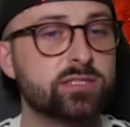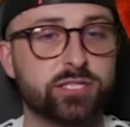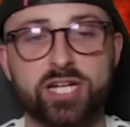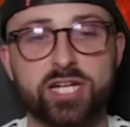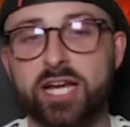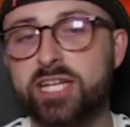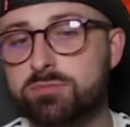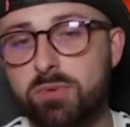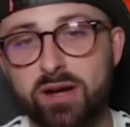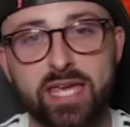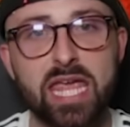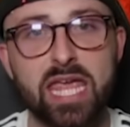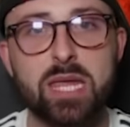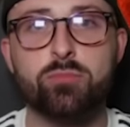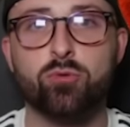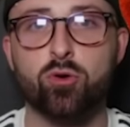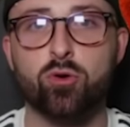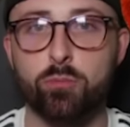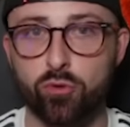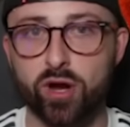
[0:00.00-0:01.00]
to change my
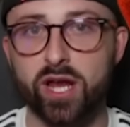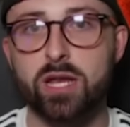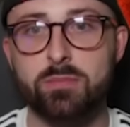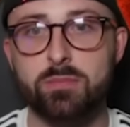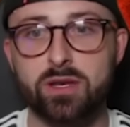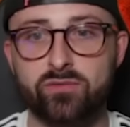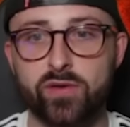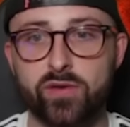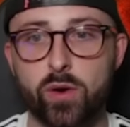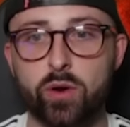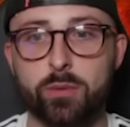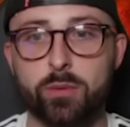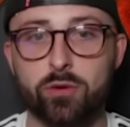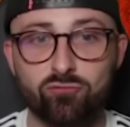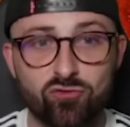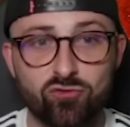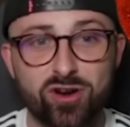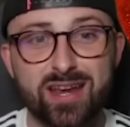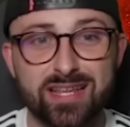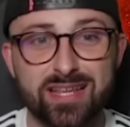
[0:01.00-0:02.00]
keeper or bring in a midfielder.
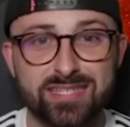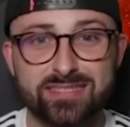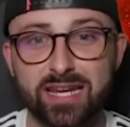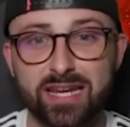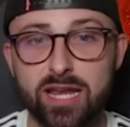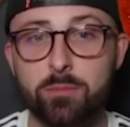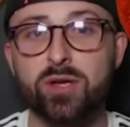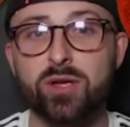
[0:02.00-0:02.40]
But realistically,